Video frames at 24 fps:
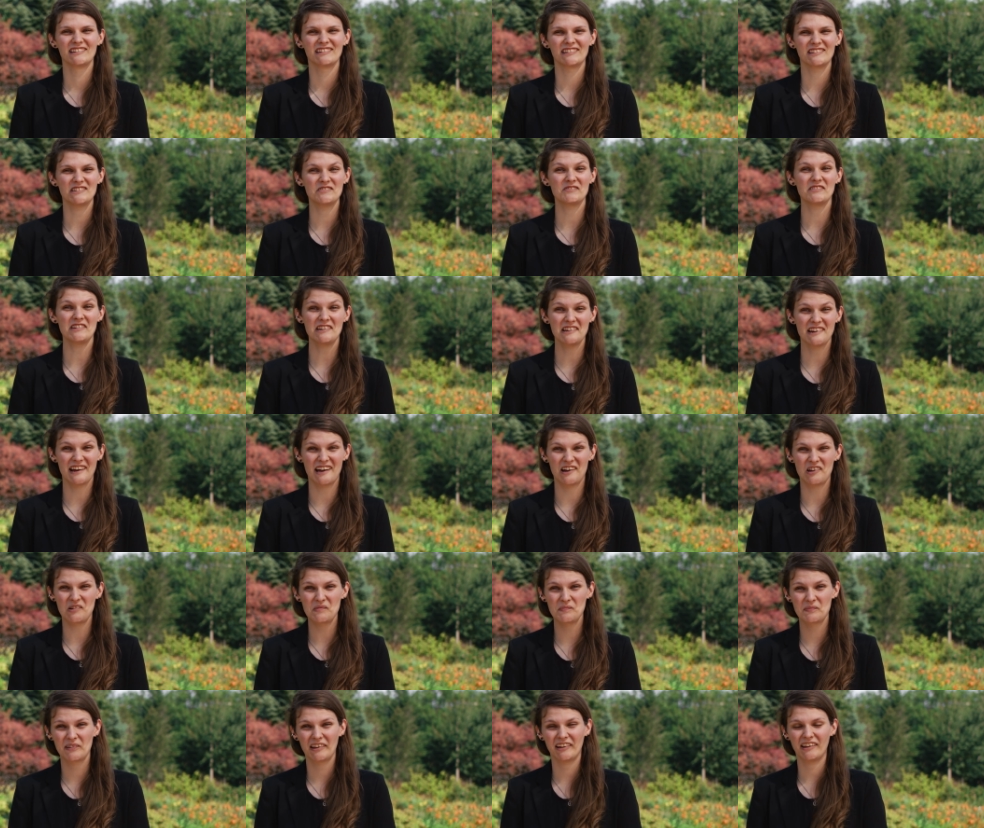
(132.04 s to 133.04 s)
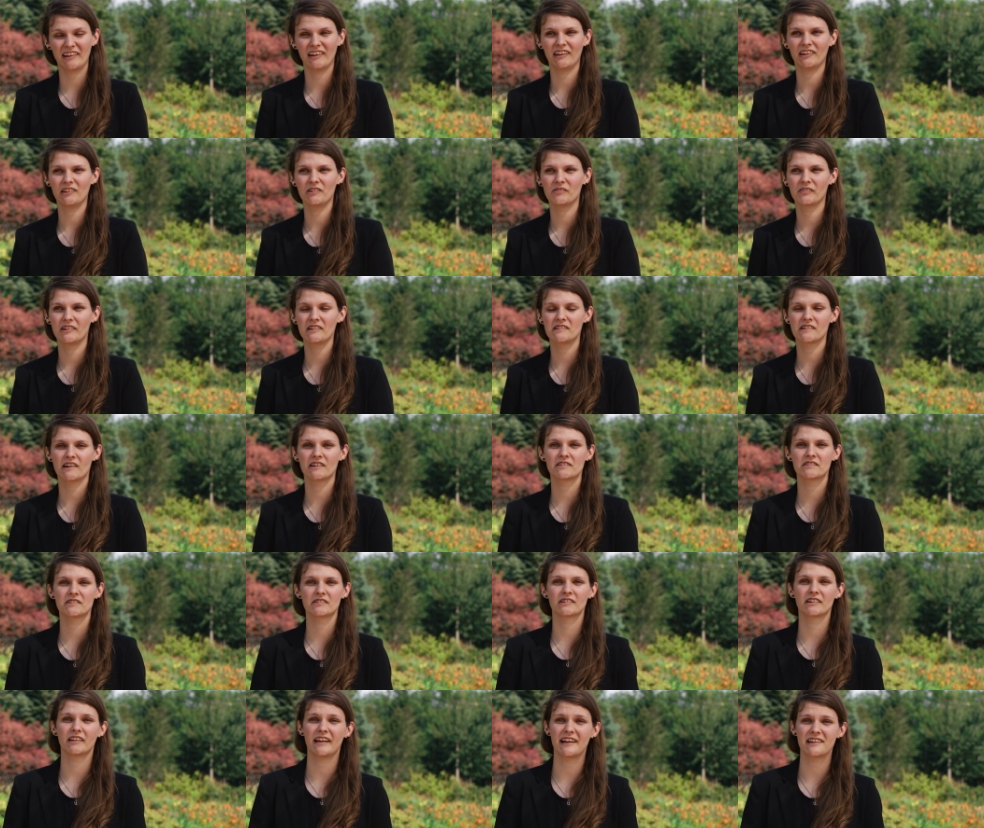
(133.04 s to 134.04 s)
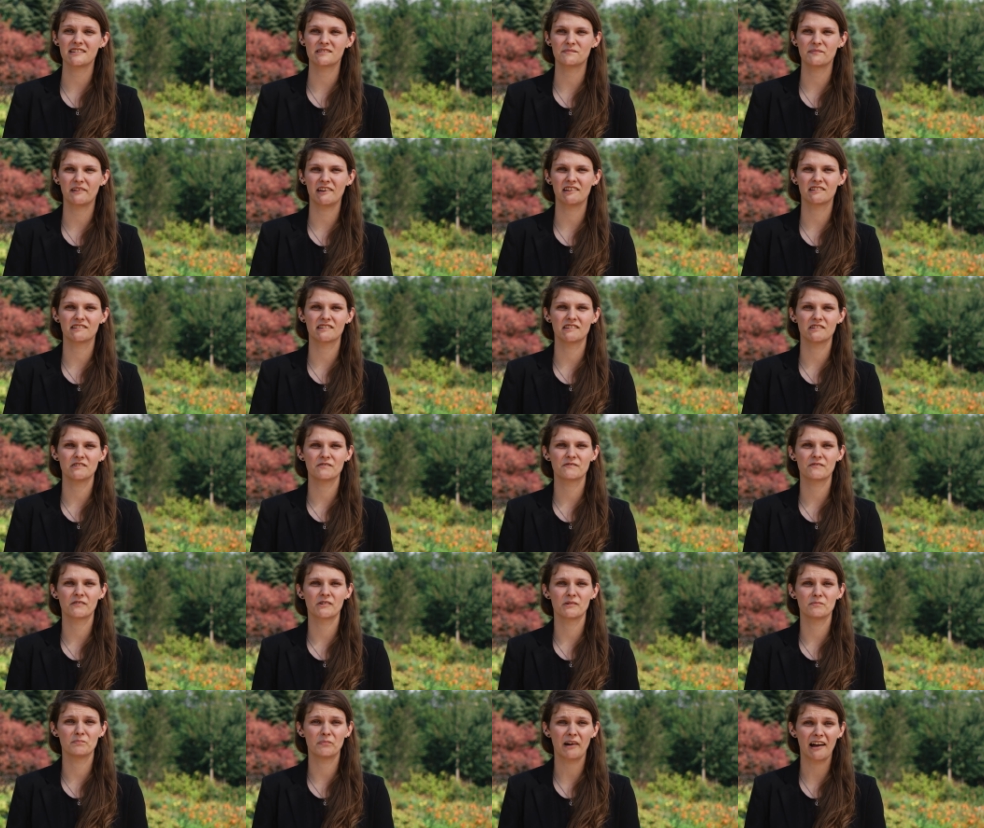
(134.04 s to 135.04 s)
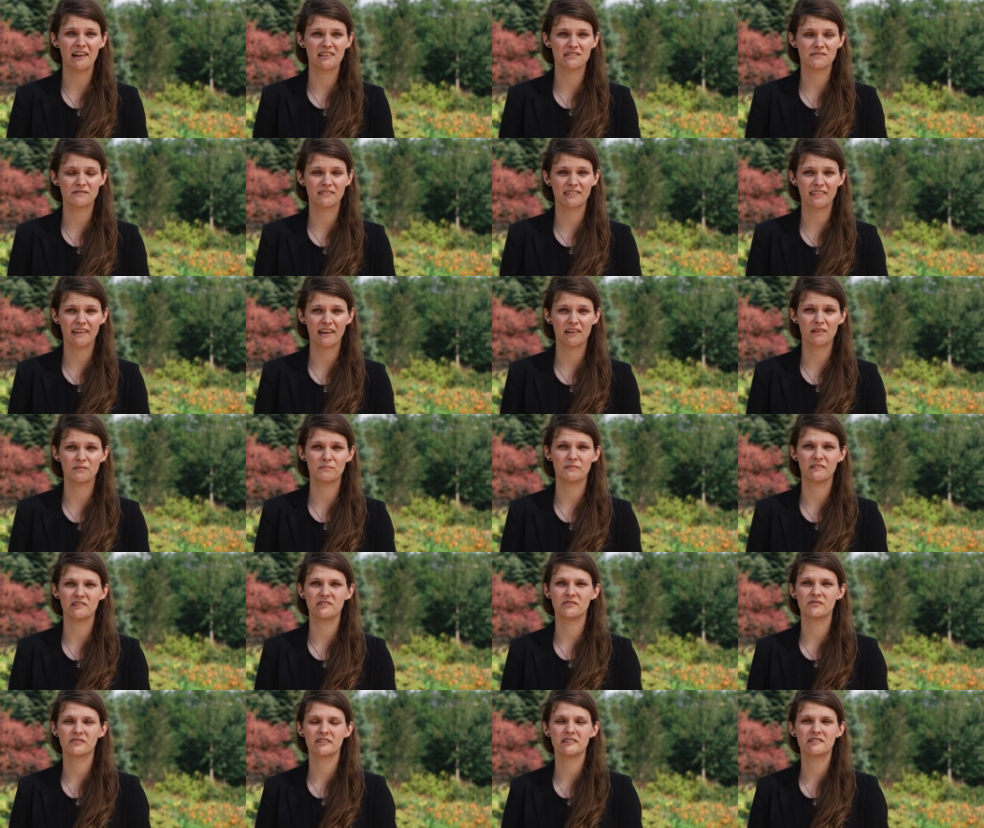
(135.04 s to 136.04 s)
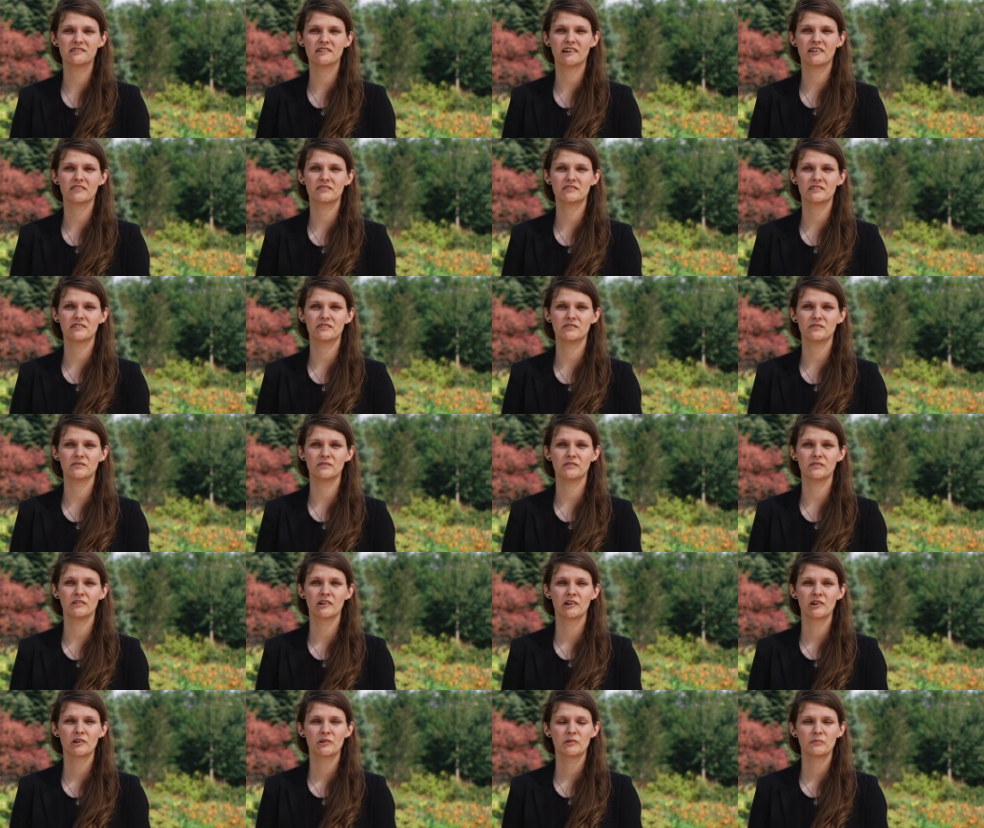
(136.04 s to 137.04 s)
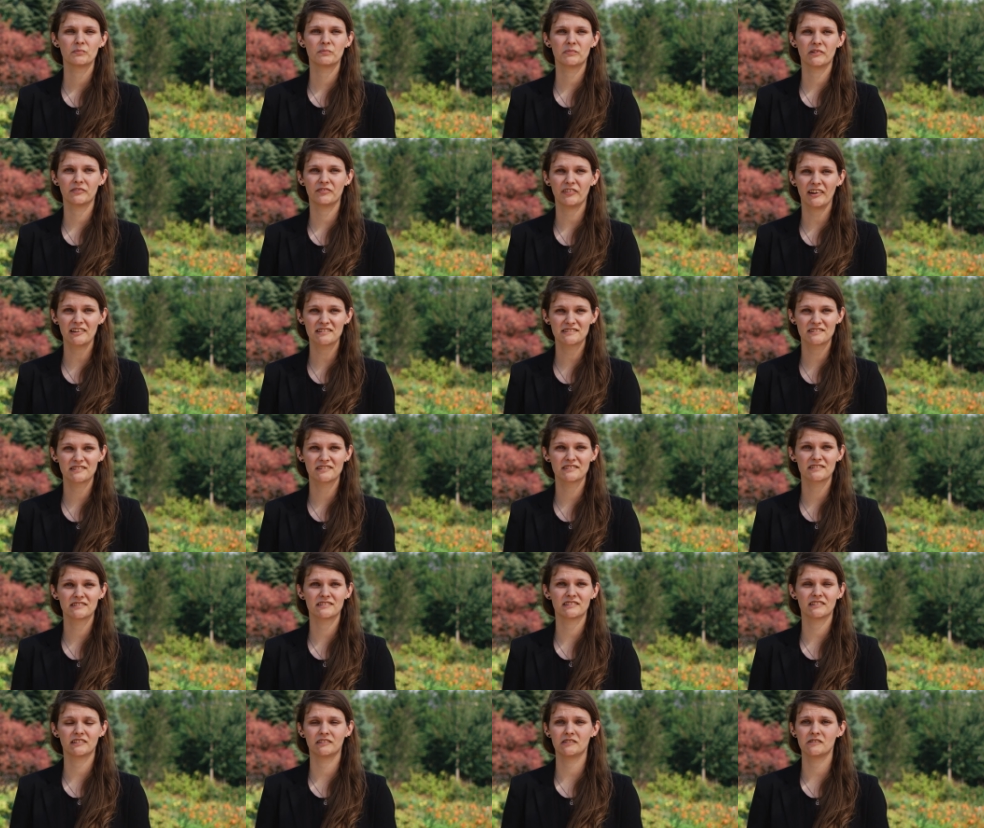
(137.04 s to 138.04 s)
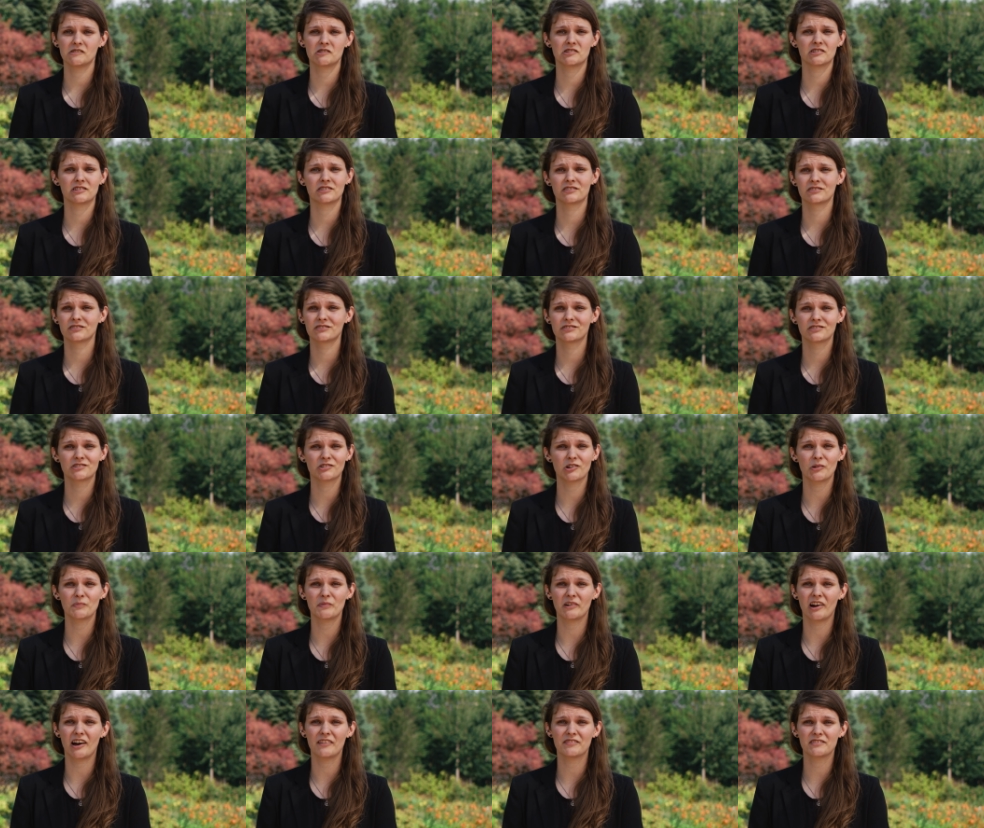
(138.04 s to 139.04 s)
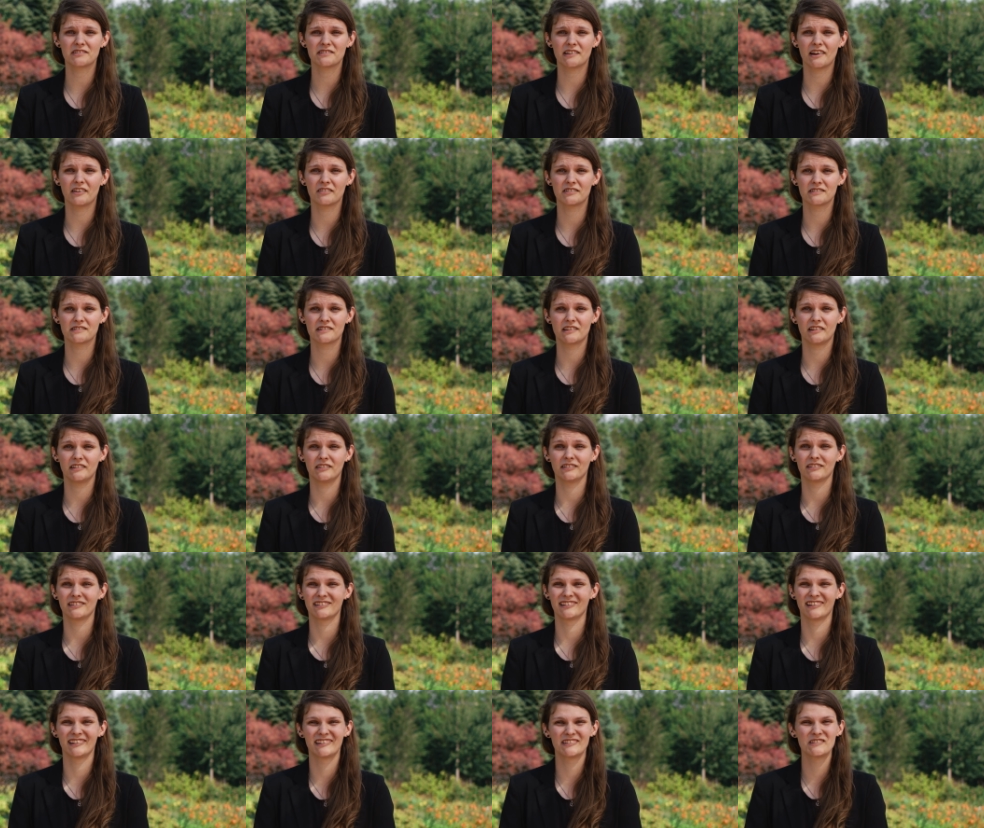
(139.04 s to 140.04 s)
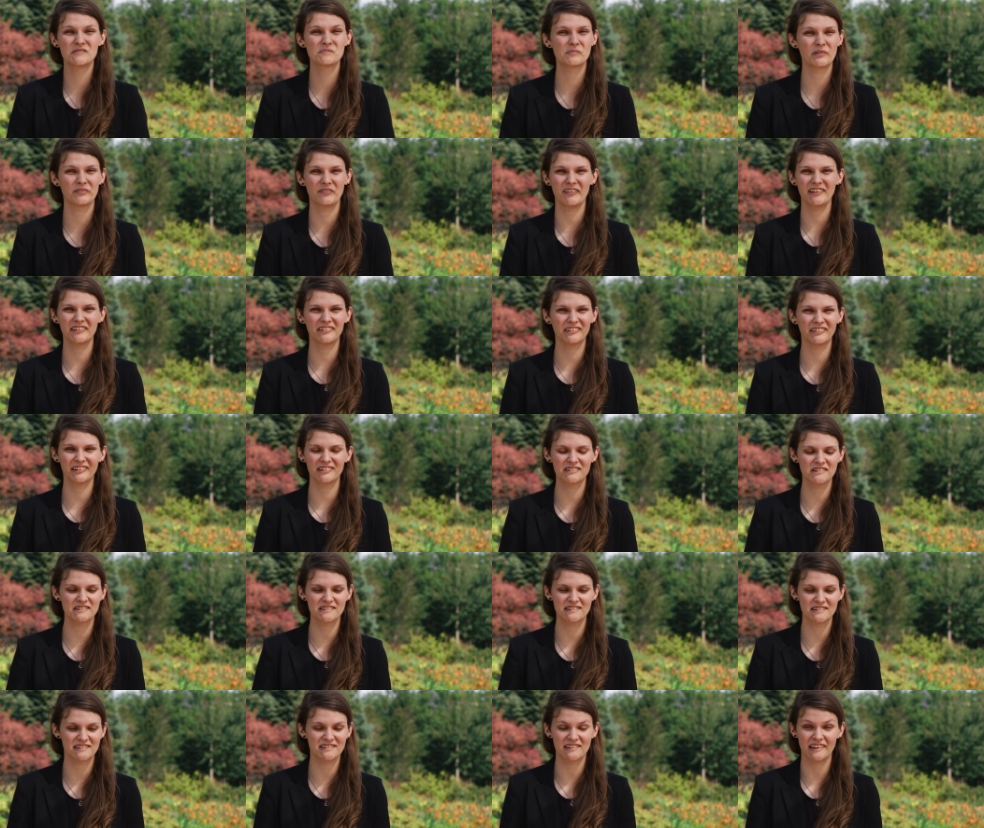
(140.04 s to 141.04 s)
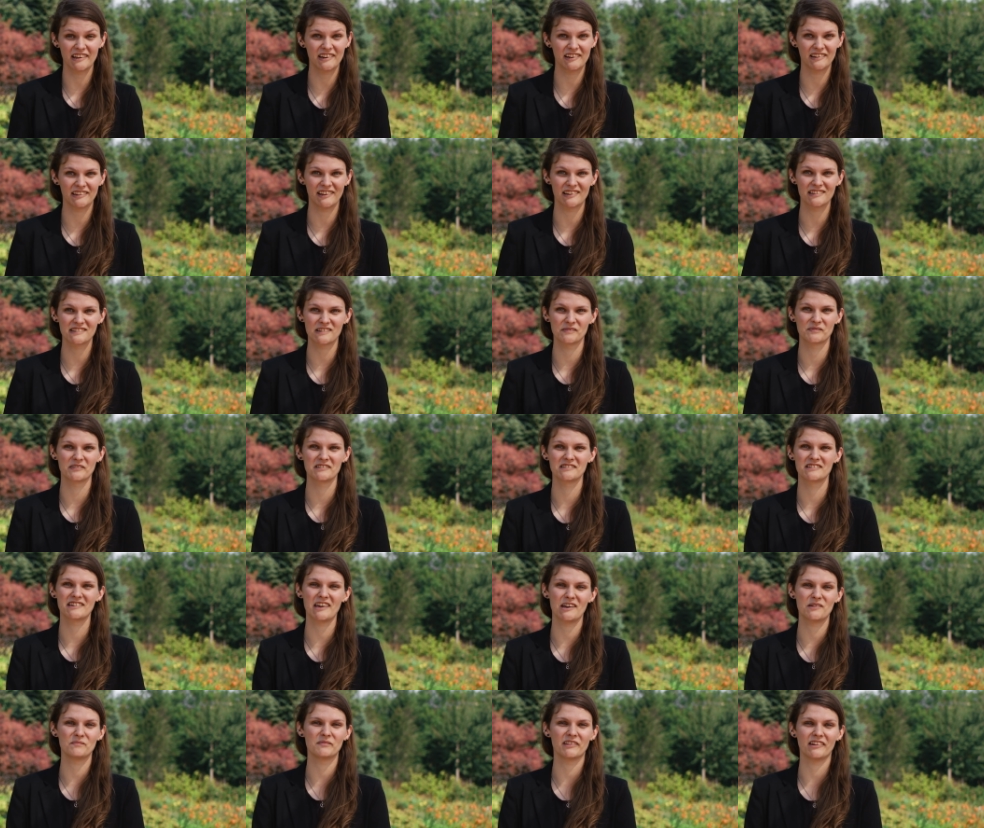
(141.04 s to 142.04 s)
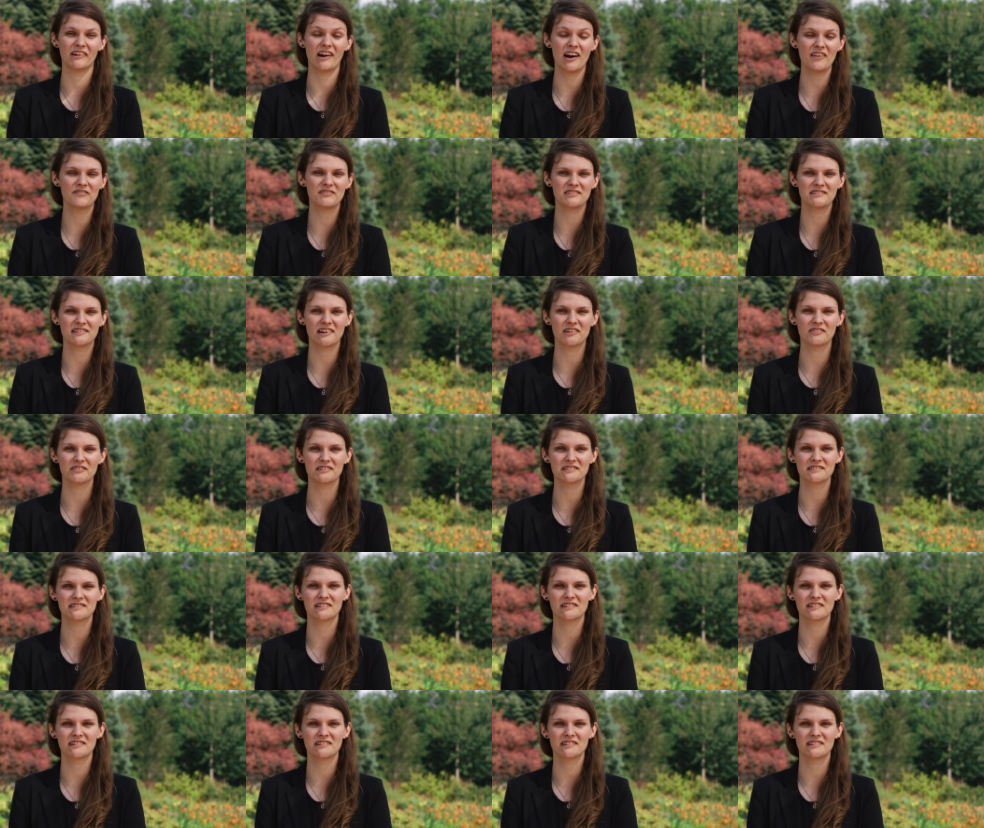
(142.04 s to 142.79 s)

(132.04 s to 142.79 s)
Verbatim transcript: you need help, and you reach out to your classmates and you form bonds with them, and you reach out to professors, and you just show up at office hours, and professors are just excited that someone came to their office hours.